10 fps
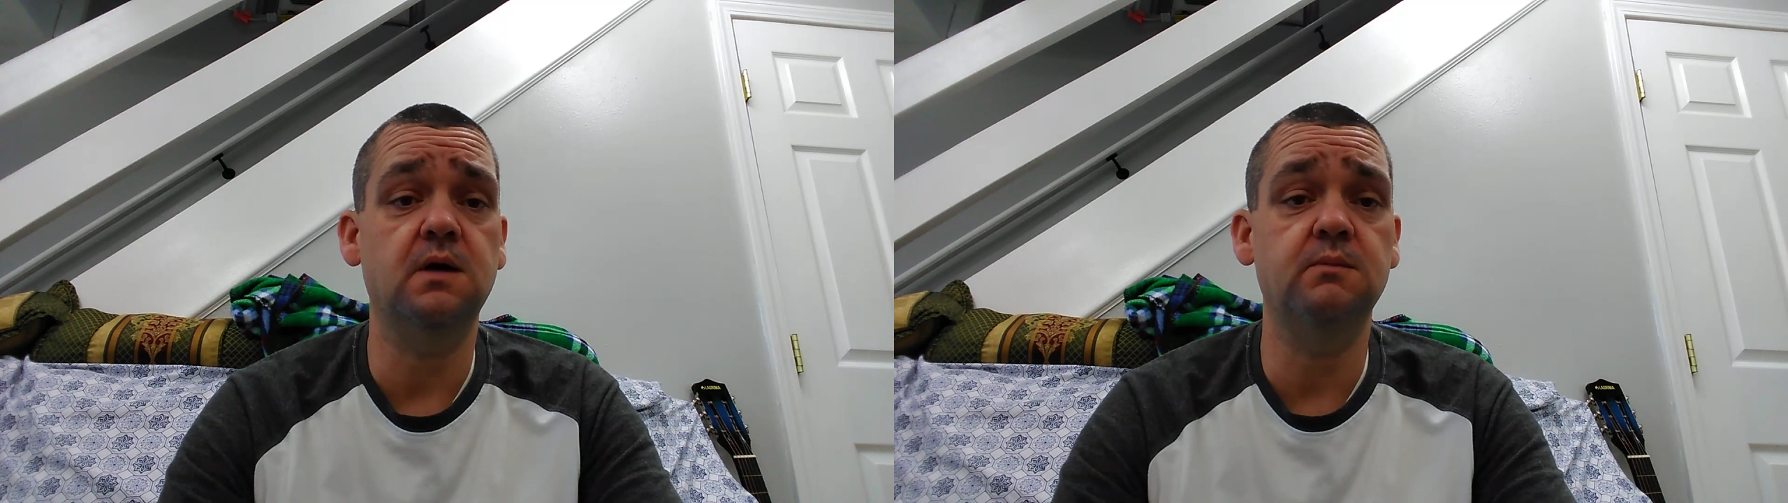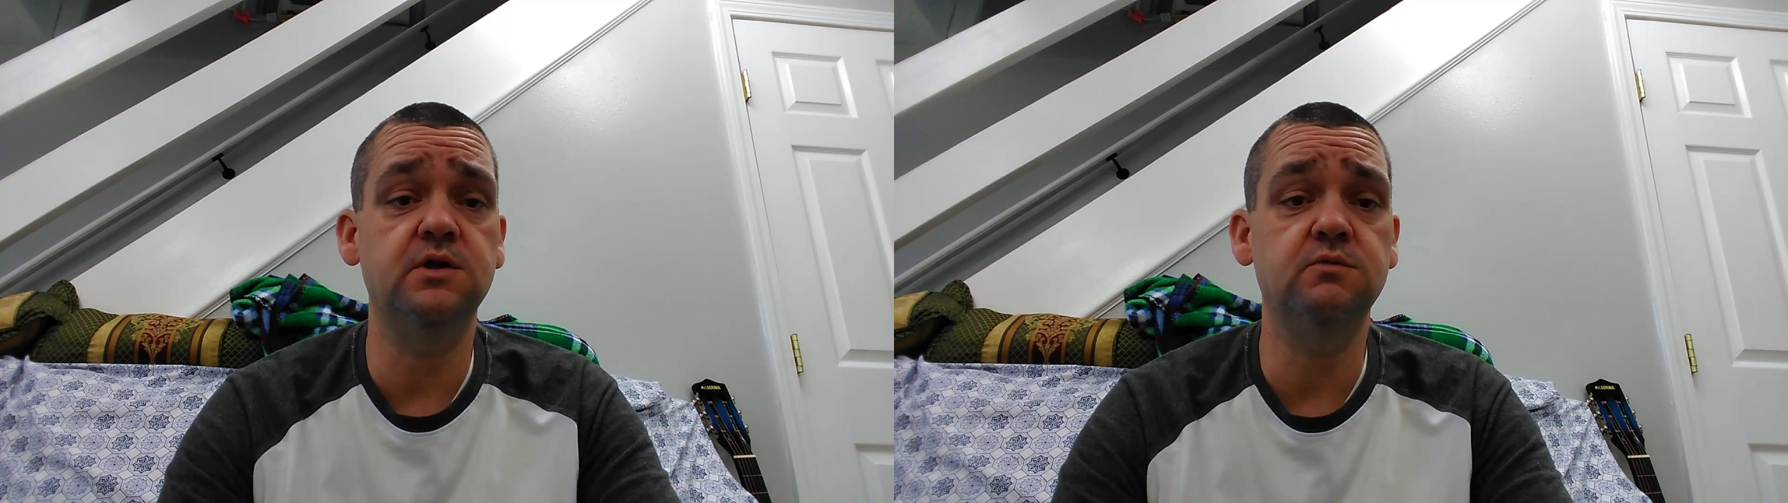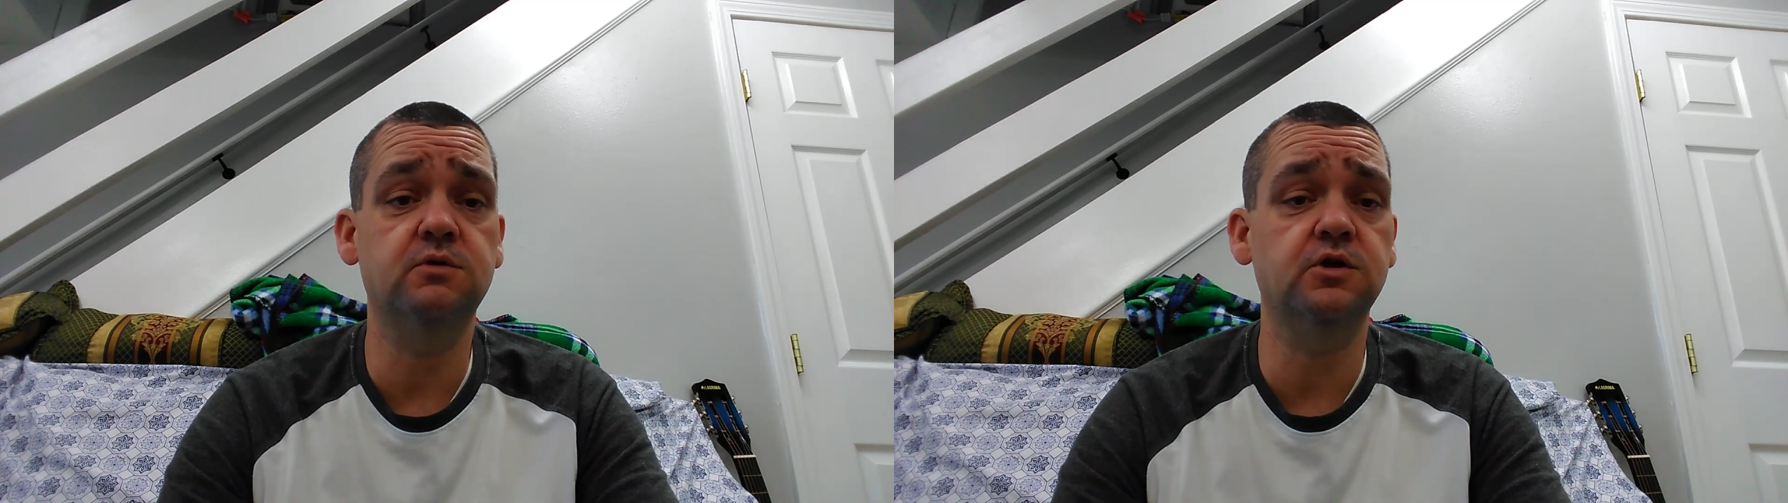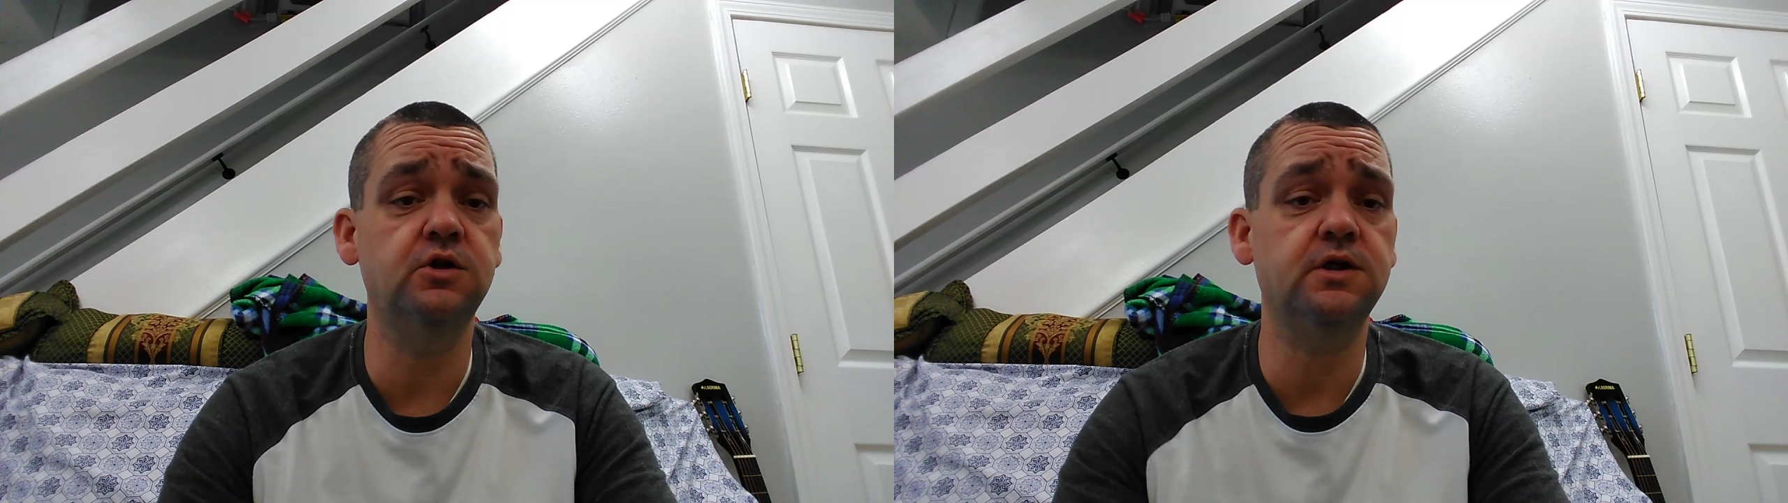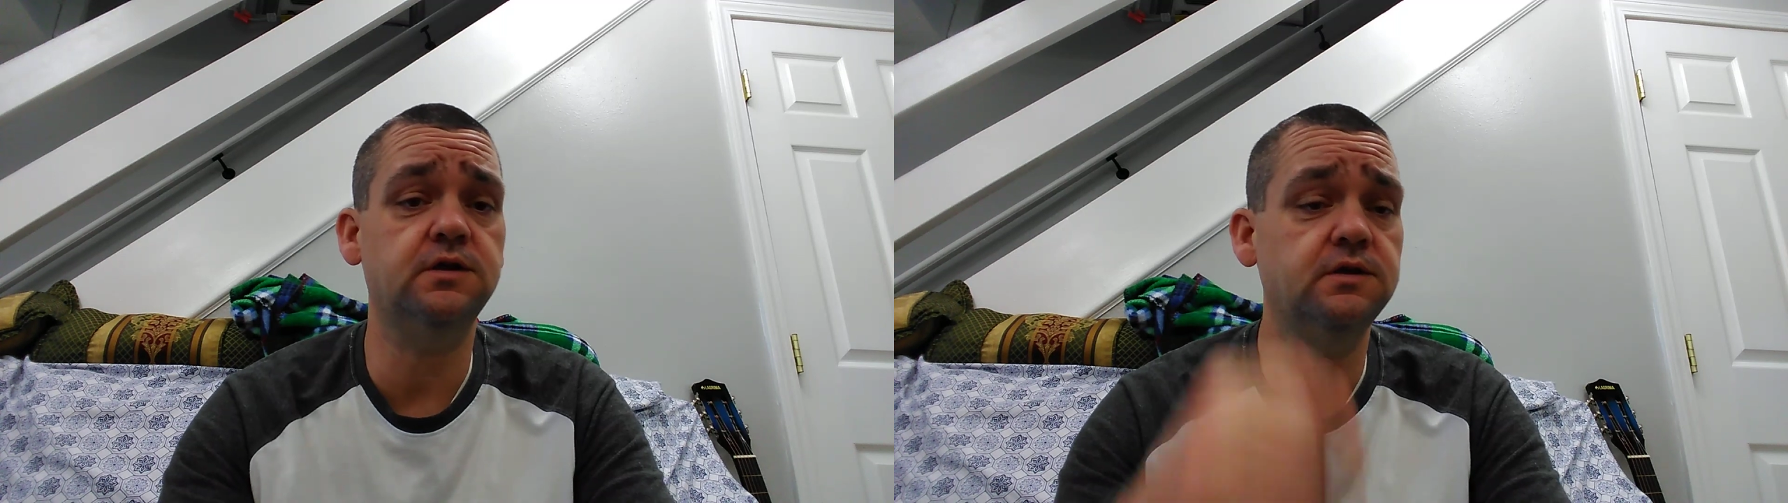I mean, you want to
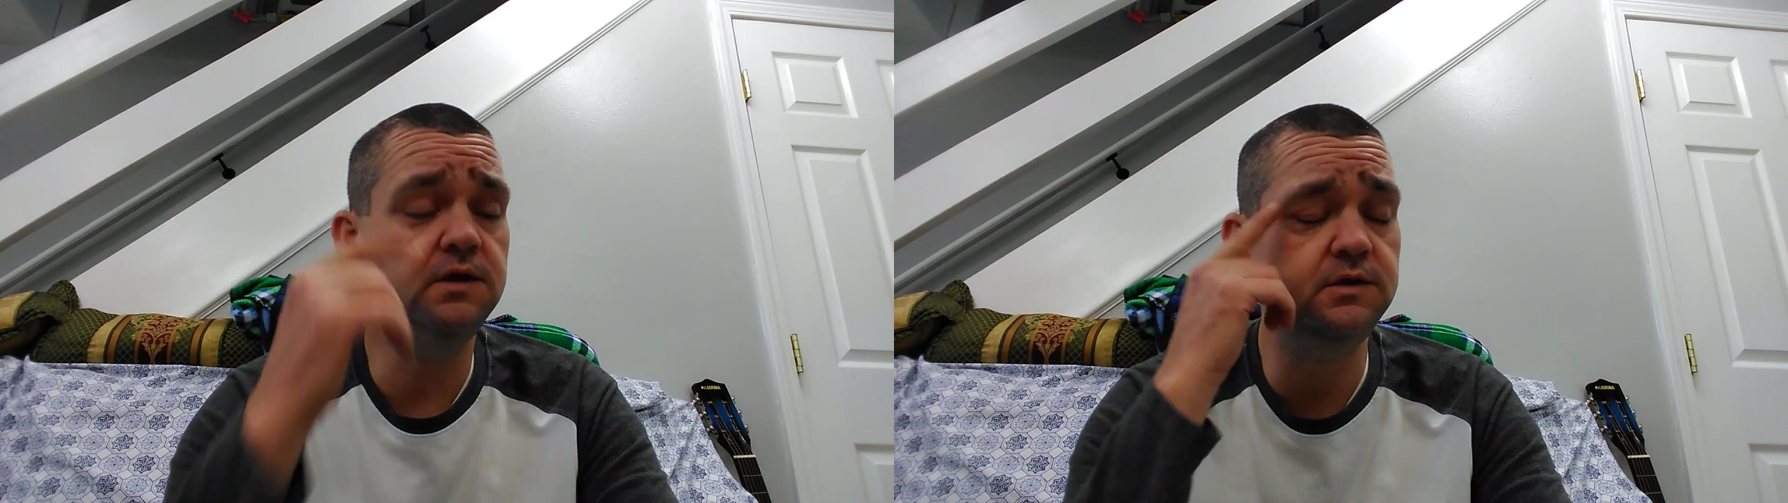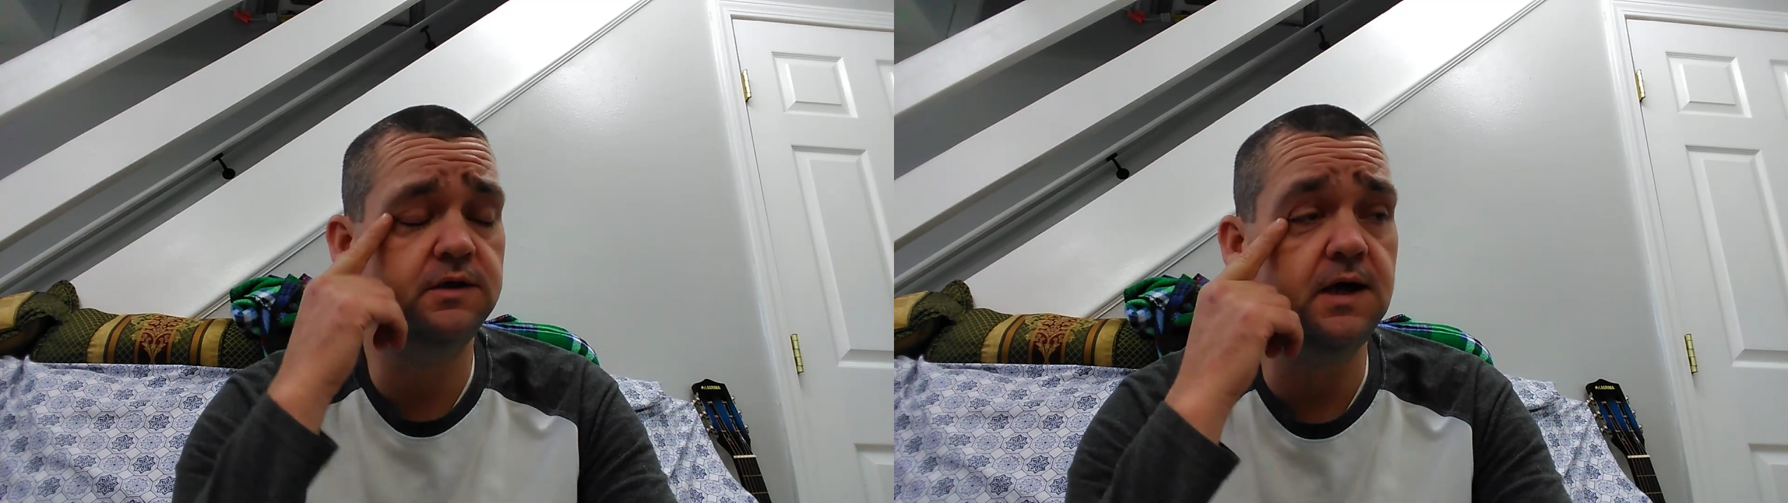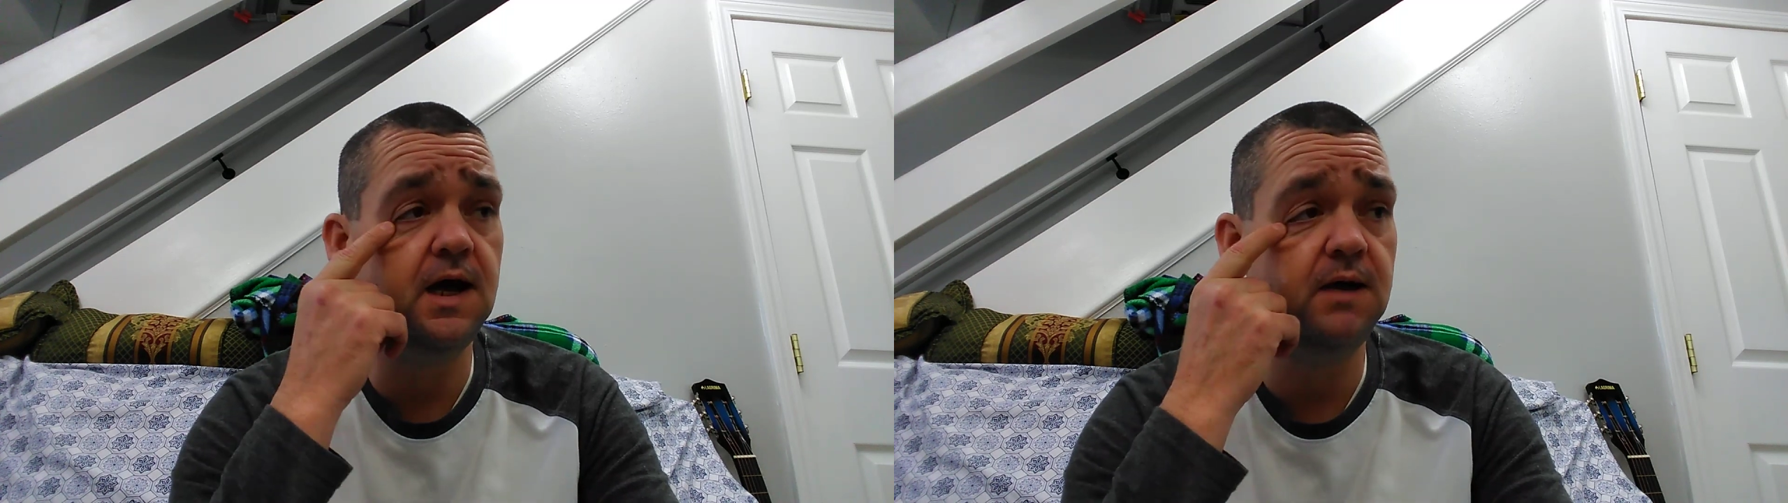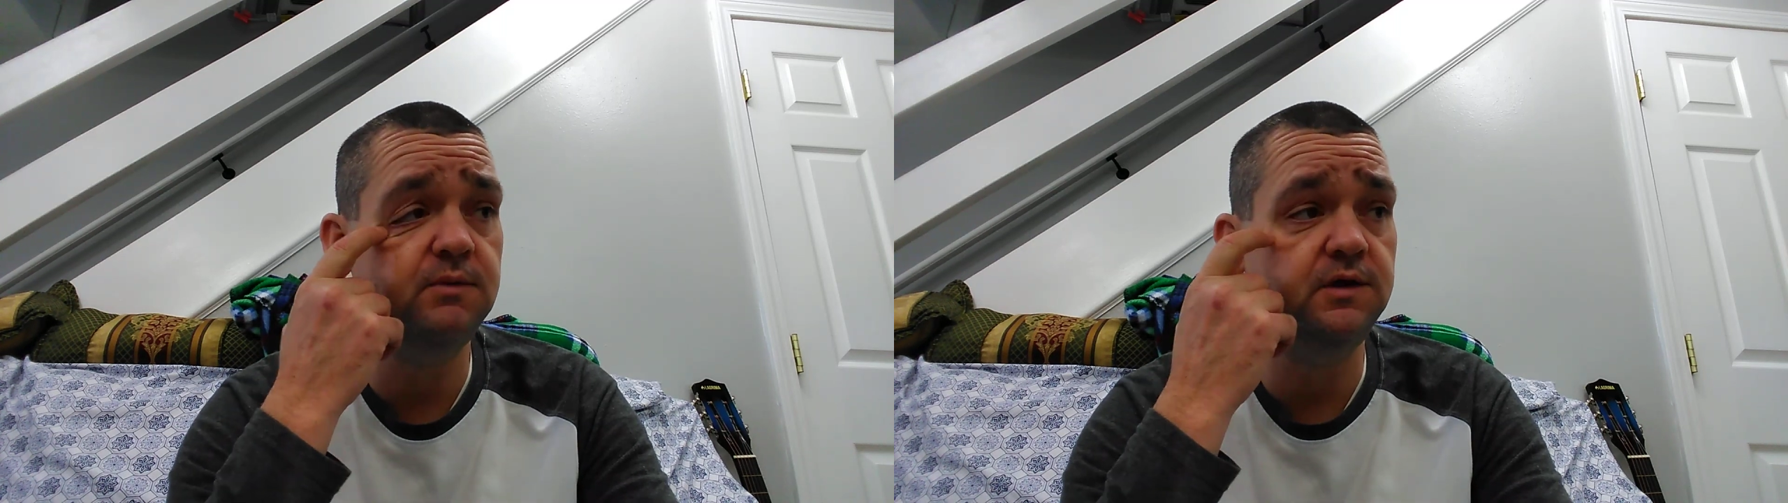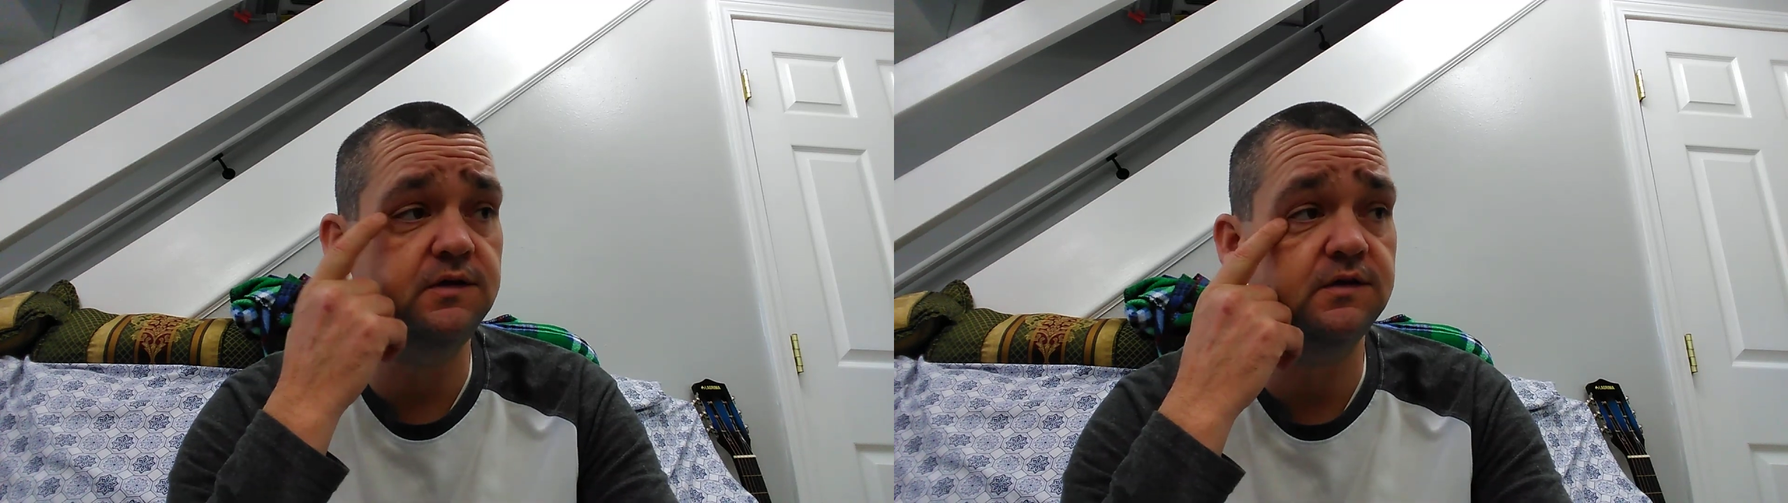look into the
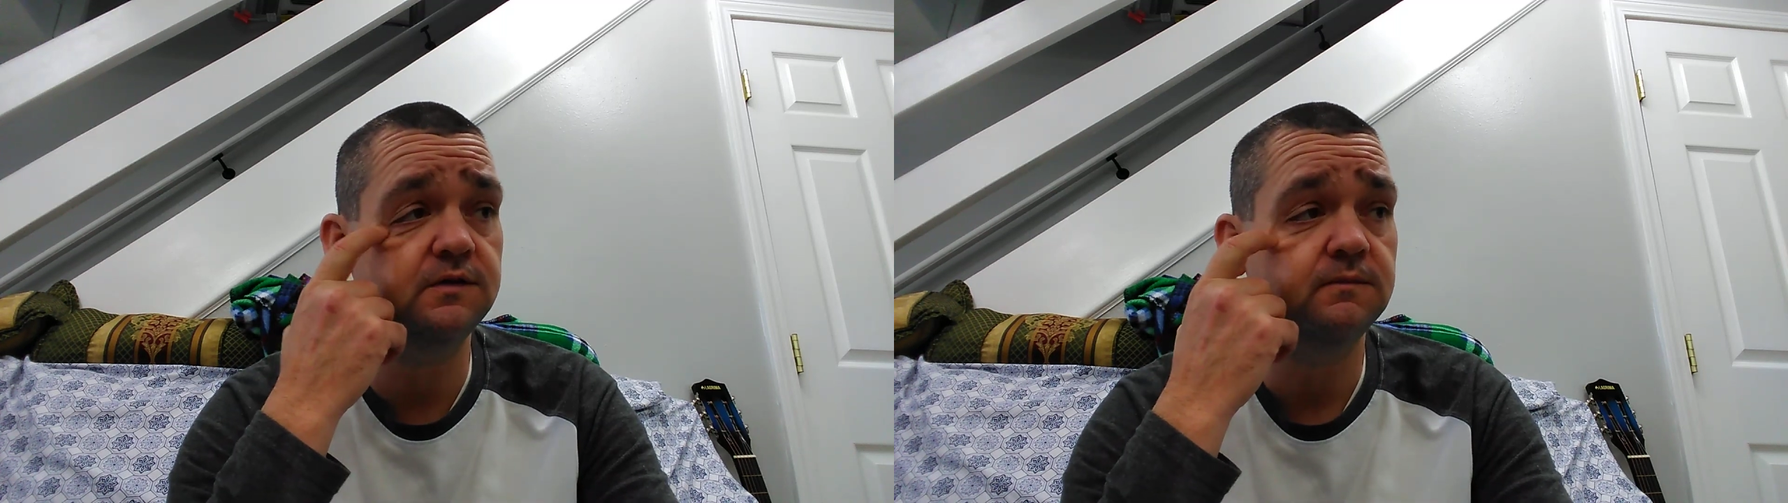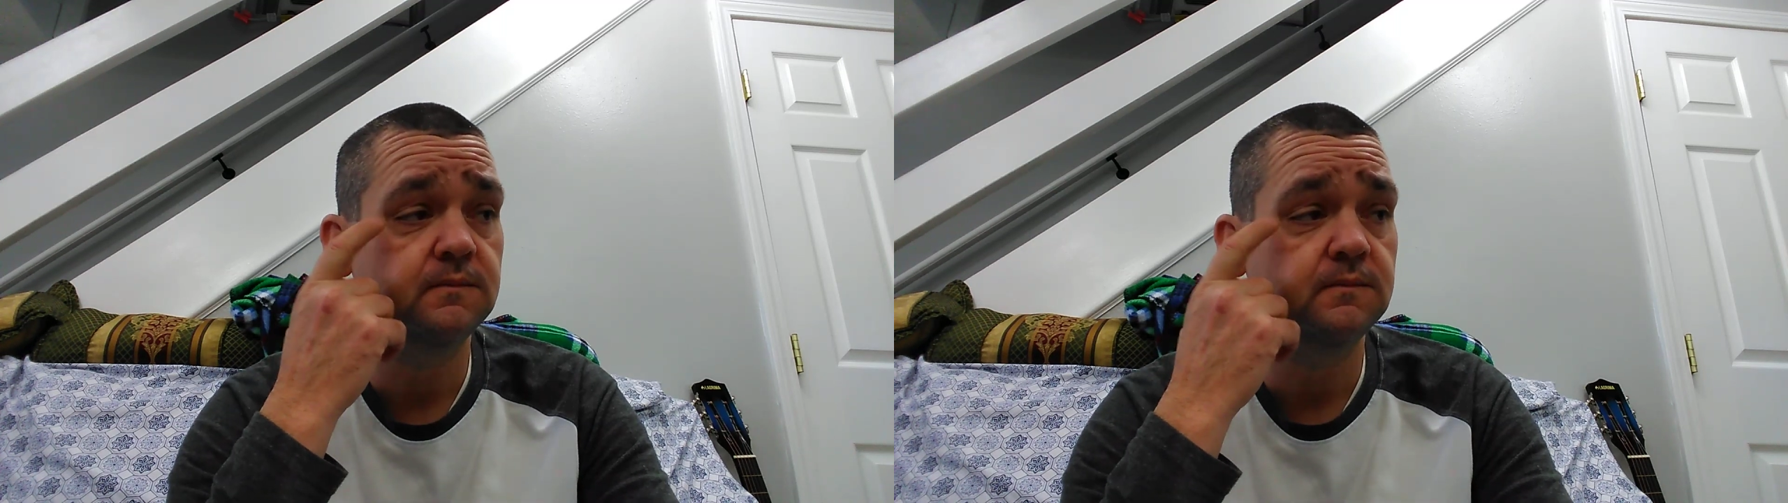hobby's